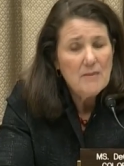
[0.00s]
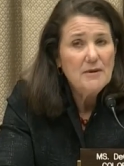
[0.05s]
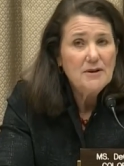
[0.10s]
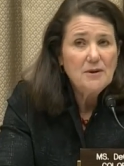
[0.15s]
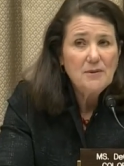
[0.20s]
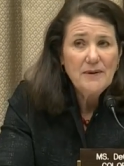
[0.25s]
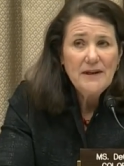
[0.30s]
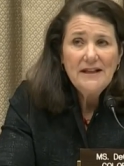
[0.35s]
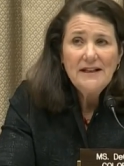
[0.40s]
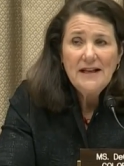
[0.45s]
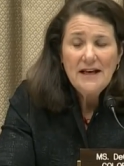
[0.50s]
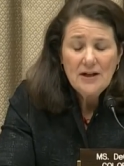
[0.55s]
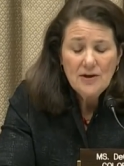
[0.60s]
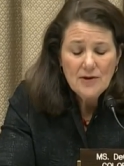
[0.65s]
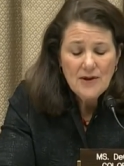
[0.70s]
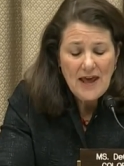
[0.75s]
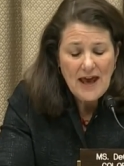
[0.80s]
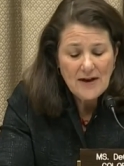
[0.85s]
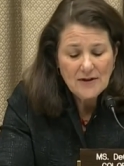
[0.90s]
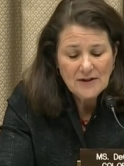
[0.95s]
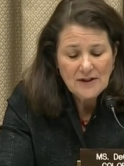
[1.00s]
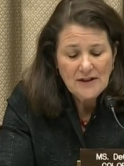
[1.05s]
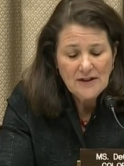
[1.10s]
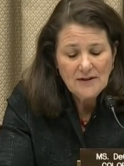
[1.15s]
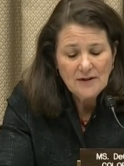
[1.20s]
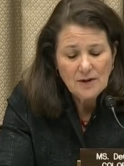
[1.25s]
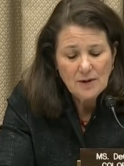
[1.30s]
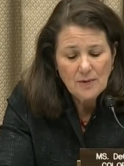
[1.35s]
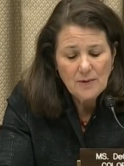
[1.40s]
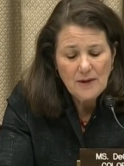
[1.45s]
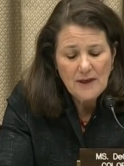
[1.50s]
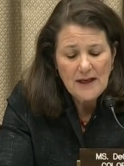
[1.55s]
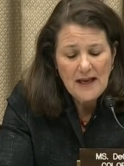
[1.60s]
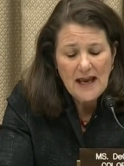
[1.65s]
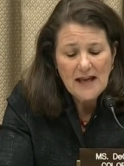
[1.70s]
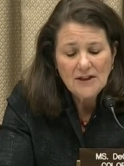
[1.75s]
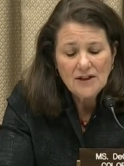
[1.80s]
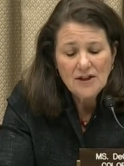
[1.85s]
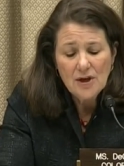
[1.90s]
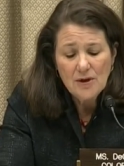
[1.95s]
Between
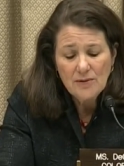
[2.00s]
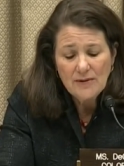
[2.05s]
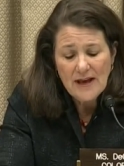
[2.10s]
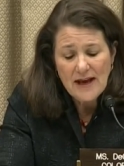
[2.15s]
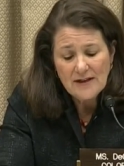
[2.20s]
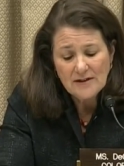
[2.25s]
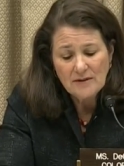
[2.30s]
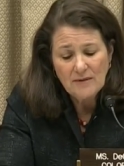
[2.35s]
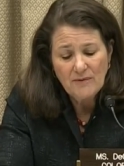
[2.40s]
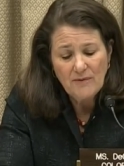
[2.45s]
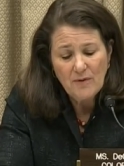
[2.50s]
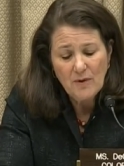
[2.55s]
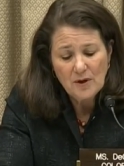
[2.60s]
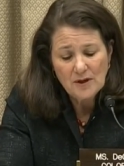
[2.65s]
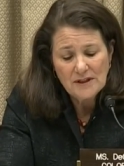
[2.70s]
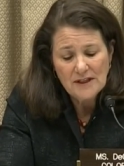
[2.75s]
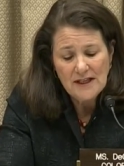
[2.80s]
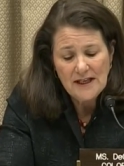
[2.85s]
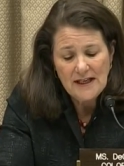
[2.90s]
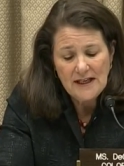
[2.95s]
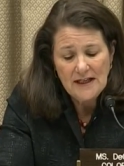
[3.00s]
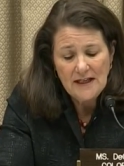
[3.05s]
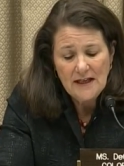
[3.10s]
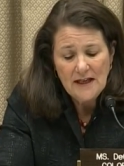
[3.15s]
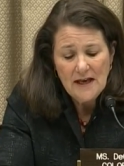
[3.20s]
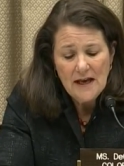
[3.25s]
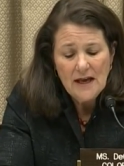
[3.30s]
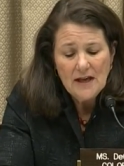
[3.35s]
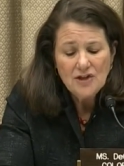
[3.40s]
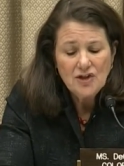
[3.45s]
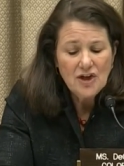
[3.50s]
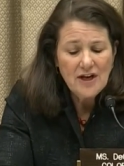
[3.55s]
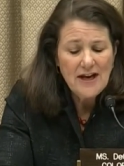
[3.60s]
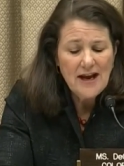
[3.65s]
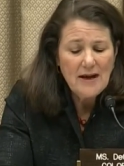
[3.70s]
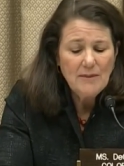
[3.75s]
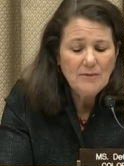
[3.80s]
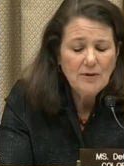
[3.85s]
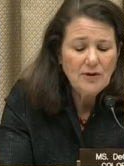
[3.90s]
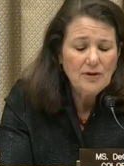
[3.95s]
2003 and 2014,
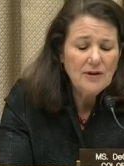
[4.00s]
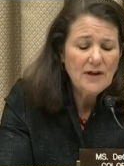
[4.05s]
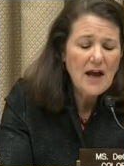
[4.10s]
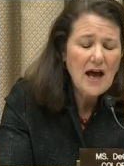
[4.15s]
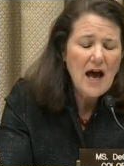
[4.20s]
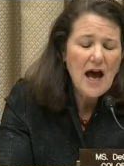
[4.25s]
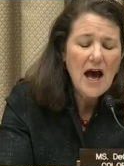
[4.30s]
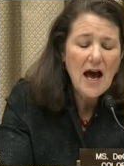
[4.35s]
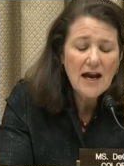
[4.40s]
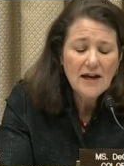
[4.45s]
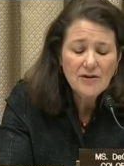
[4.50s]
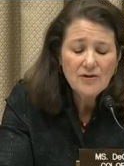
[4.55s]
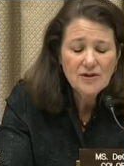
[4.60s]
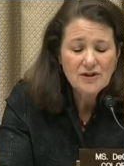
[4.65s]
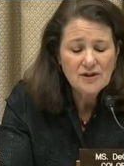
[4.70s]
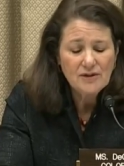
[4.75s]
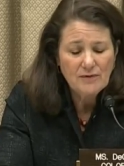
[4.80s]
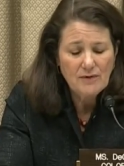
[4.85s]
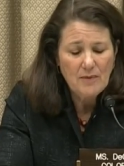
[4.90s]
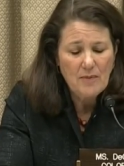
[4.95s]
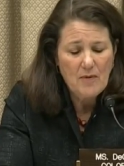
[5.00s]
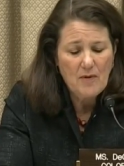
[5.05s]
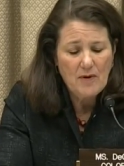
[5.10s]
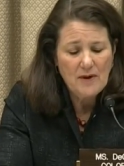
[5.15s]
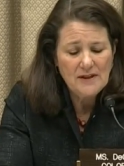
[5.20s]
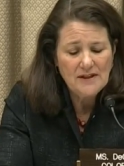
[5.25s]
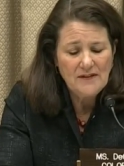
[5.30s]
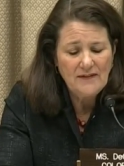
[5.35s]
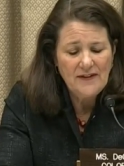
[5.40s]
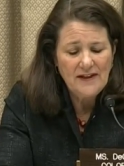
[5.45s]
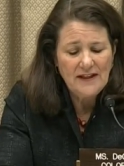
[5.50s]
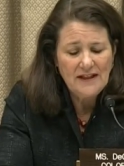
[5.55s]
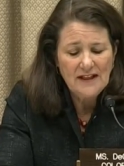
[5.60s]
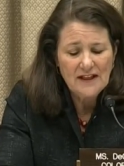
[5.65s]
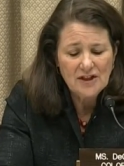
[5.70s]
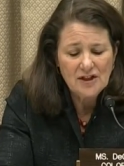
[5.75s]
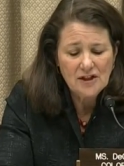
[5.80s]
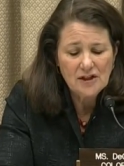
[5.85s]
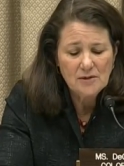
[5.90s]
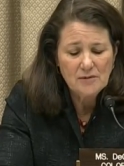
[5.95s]
GM learned hundreds of reports of
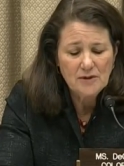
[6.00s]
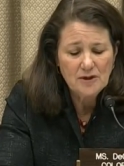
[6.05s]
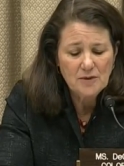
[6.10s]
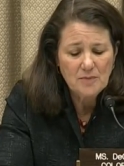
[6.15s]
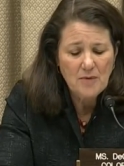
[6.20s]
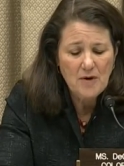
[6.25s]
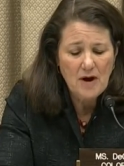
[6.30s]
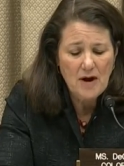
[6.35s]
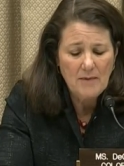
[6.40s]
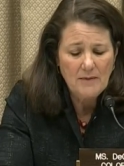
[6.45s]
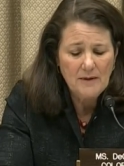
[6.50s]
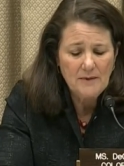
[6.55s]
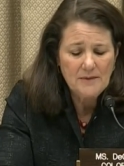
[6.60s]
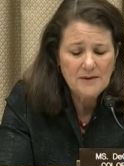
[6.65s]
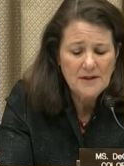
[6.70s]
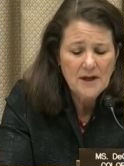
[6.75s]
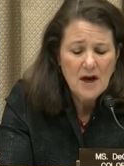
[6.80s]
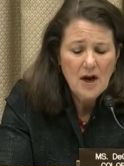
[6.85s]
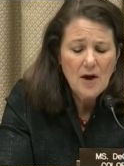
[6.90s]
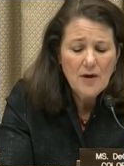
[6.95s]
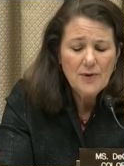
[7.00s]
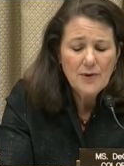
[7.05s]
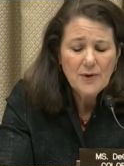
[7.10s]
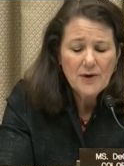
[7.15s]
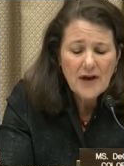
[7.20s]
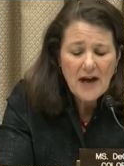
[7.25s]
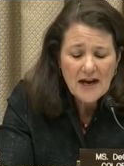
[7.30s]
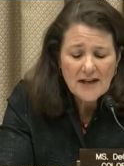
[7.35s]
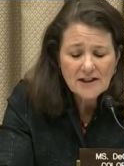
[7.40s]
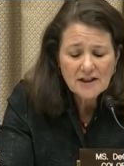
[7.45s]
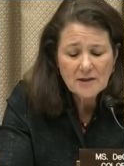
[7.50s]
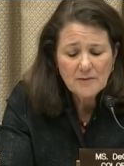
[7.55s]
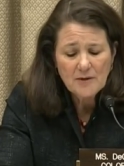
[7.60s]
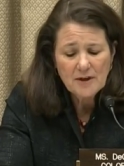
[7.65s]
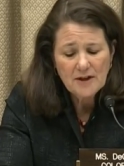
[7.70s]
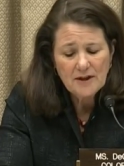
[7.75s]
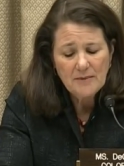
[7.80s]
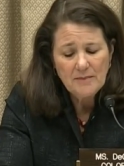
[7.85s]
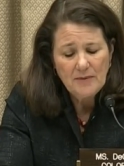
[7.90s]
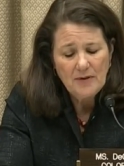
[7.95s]
ignition switch problems through
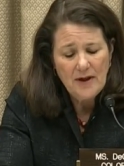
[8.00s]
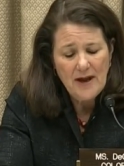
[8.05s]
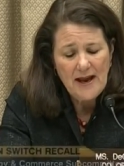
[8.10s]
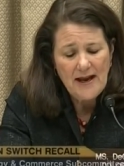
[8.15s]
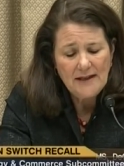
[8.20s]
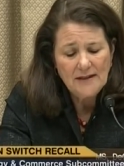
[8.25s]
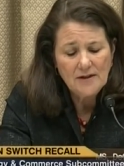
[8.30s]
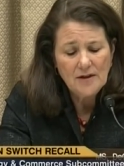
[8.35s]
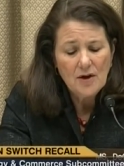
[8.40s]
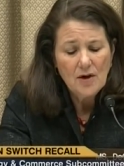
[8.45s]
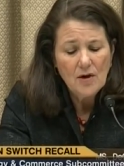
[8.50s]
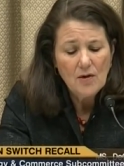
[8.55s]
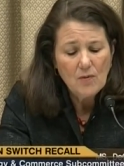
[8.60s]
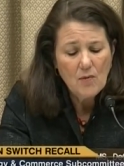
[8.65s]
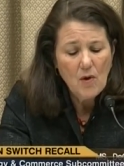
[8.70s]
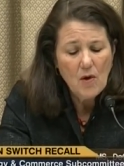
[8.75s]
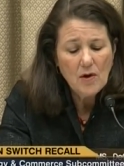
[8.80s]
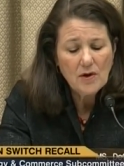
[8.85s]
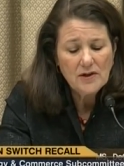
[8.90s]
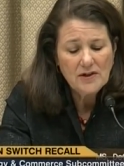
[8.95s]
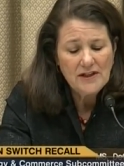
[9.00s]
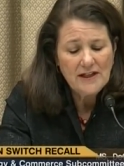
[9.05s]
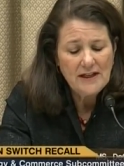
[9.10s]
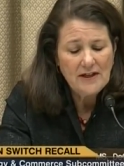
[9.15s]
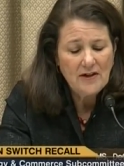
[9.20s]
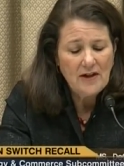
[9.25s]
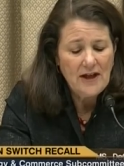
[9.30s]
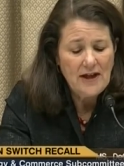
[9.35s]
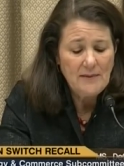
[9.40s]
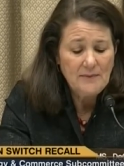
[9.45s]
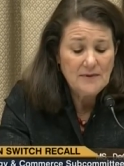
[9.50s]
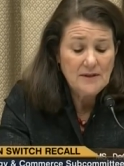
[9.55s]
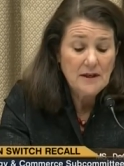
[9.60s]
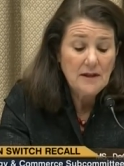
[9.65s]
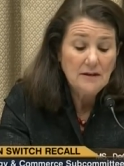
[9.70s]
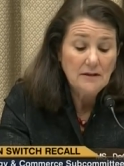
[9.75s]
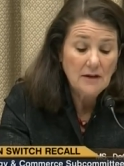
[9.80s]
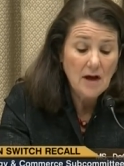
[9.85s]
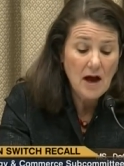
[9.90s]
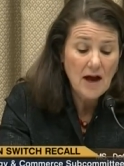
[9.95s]
customer complaints, warranty claims,
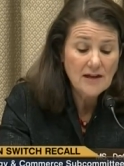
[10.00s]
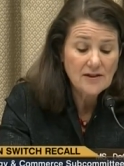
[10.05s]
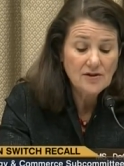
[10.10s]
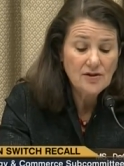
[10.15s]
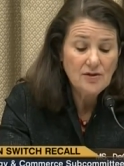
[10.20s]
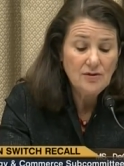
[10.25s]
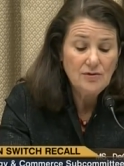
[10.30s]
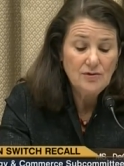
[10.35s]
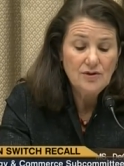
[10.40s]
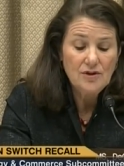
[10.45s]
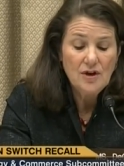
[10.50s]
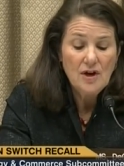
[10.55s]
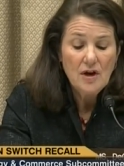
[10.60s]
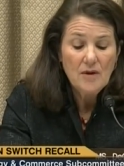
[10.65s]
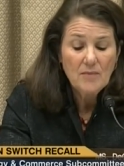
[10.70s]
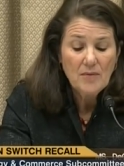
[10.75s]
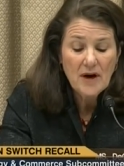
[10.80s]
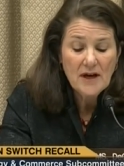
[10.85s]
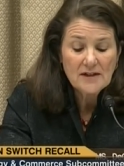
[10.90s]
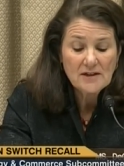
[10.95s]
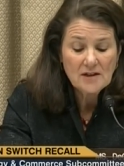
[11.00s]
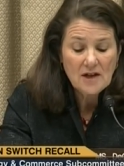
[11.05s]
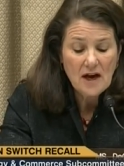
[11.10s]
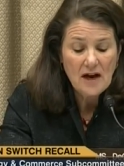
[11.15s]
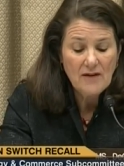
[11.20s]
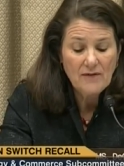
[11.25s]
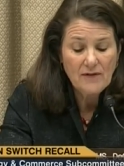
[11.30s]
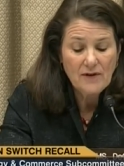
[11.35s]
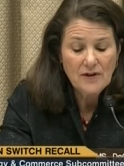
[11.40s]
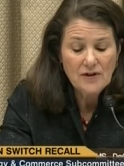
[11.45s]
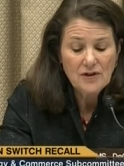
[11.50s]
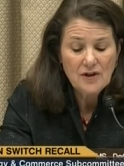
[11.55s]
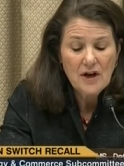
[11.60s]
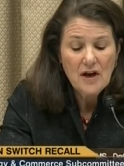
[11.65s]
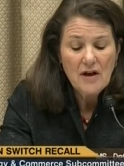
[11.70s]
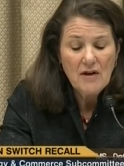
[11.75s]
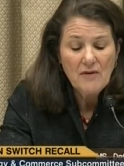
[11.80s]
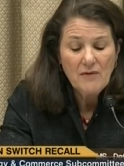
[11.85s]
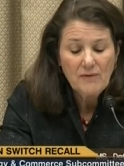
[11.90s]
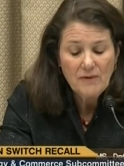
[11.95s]
lawsuits, press coverage,
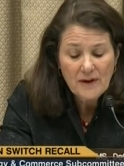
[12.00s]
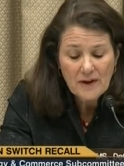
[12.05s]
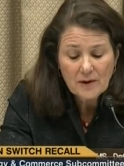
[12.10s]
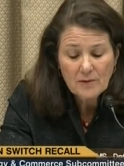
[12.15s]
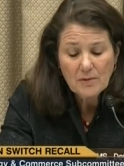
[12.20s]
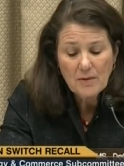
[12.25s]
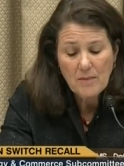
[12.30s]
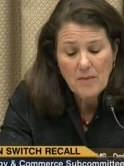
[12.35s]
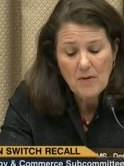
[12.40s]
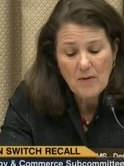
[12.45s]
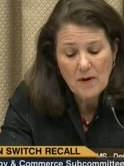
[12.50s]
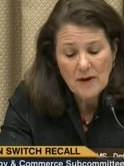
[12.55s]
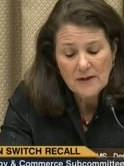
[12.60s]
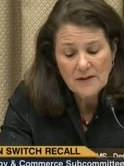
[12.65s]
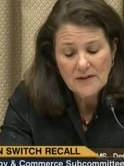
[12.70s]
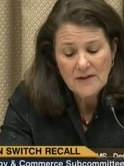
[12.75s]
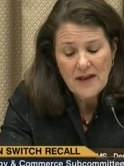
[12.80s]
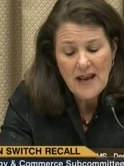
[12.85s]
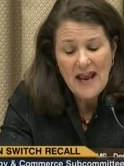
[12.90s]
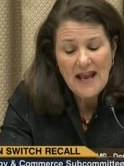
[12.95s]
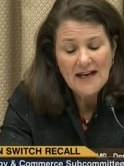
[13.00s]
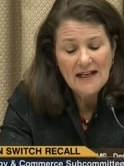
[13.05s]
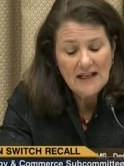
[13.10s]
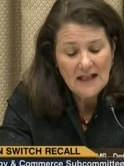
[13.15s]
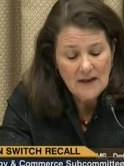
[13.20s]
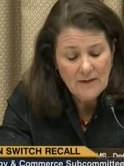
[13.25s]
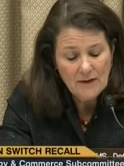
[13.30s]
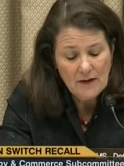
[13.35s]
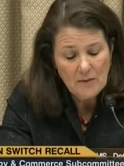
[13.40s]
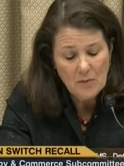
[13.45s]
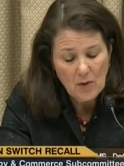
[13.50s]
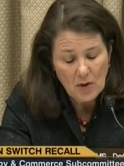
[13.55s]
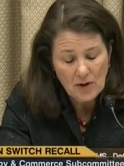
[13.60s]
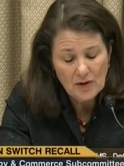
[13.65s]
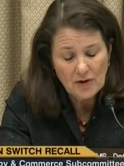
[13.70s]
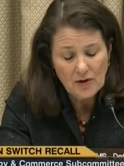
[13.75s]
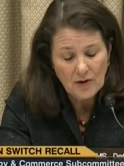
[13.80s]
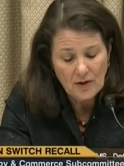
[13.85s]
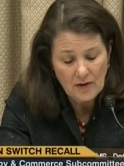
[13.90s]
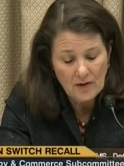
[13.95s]
field reports, and even
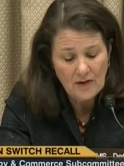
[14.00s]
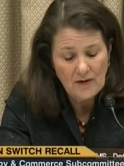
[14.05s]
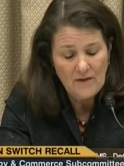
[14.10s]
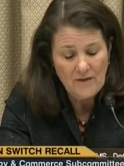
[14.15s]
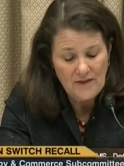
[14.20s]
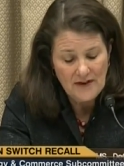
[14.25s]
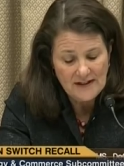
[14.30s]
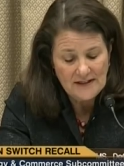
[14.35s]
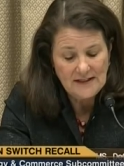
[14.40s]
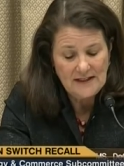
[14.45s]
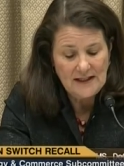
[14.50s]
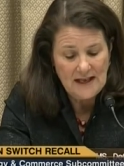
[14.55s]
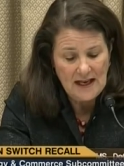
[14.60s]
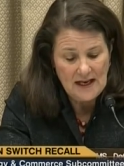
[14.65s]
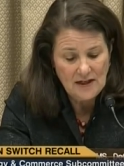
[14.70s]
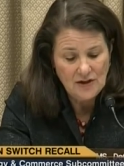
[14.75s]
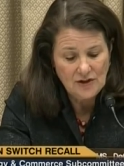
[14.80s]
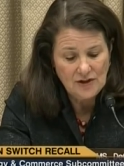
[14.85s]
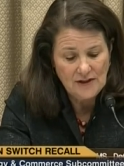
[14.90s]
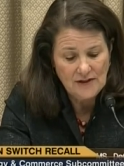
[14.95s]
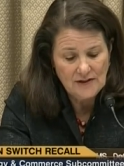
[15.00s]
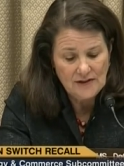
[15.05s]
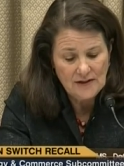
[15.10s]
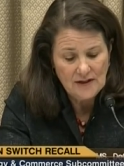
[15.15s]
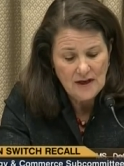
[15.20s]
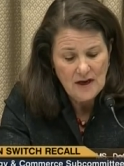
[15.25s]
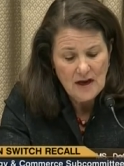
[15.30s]
more internal investigations.